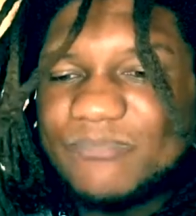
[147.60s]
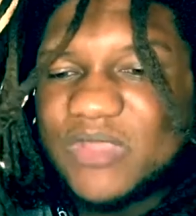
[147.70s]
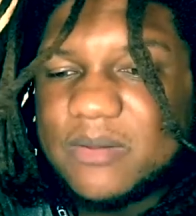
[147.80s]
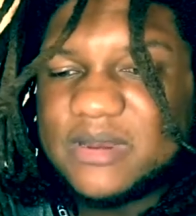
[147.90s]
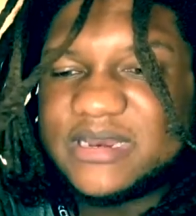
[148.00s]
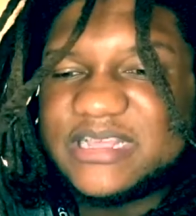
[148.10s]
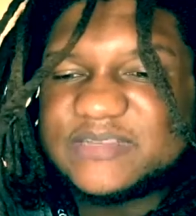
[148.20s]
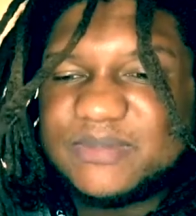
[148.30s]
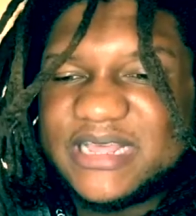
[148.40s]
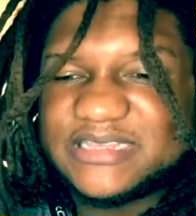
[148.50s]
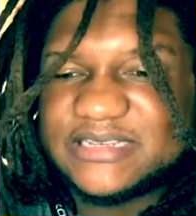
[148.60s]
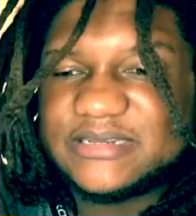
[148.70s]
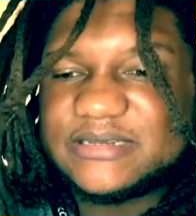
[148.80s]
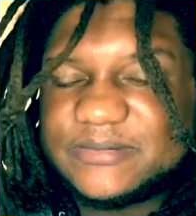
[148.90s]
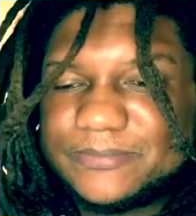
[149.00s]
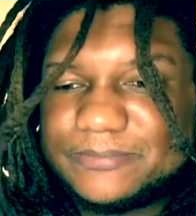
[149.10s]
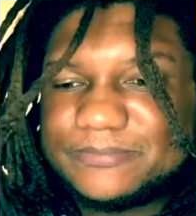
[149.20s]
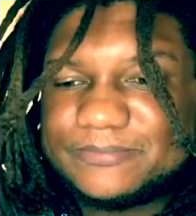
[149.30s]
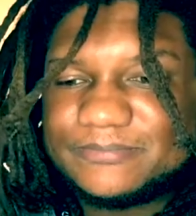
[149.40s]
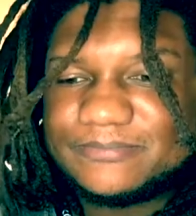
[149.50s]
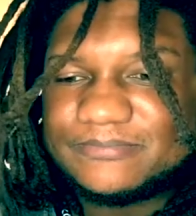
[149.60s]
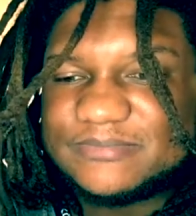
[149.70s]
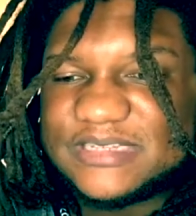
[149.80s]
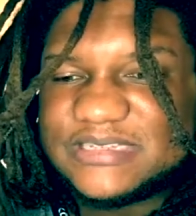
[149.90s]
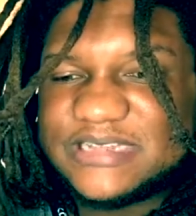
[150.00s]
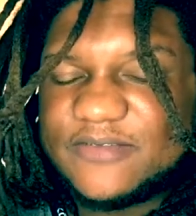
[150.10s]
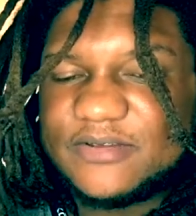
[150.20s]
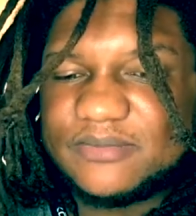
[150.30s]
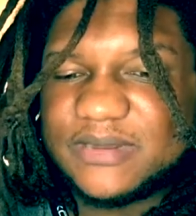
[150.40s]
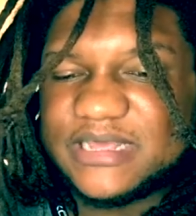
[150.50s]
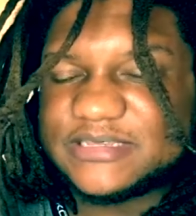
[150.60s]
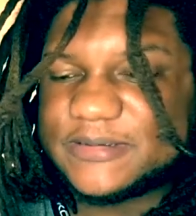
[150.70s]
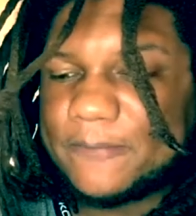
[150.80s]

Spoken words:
but it is pleasant. It's definitely pleasant.